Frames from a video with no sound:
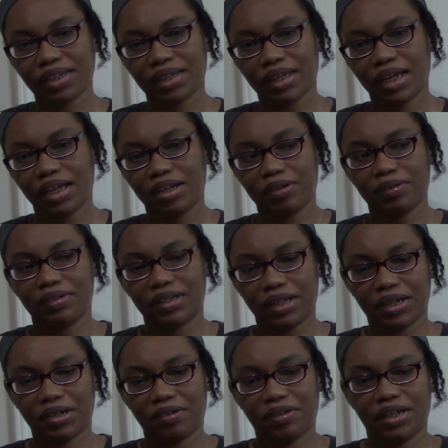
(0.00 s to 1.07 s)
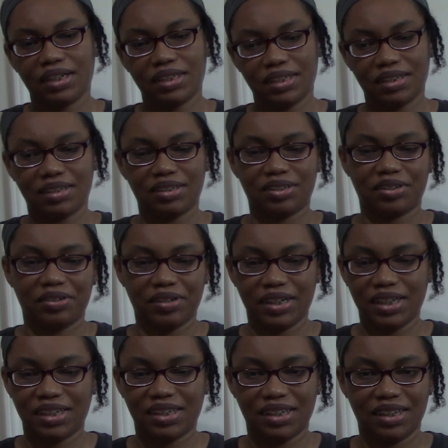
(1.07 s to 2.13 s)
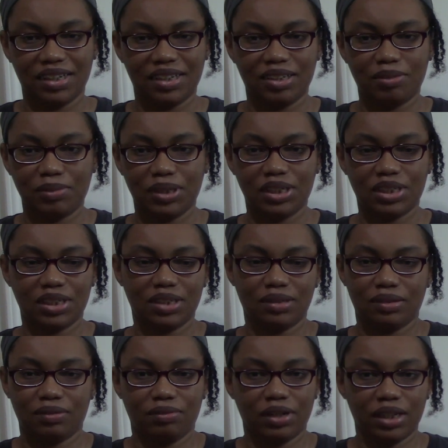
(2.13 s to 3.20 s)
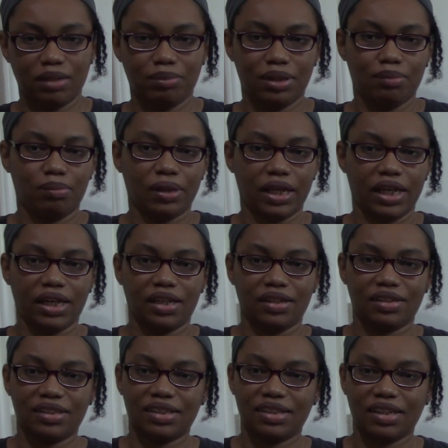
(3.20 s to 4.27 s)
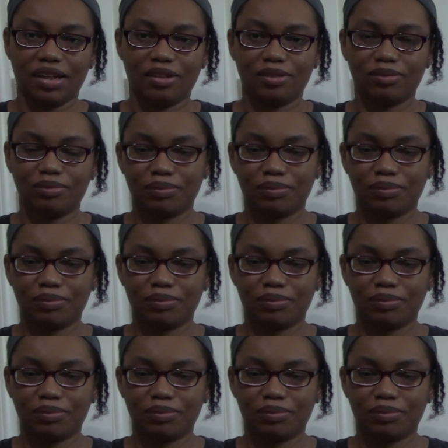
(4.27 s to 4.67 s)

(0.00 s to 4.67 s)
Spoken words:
and no decorations or anything. It would just really be bland. So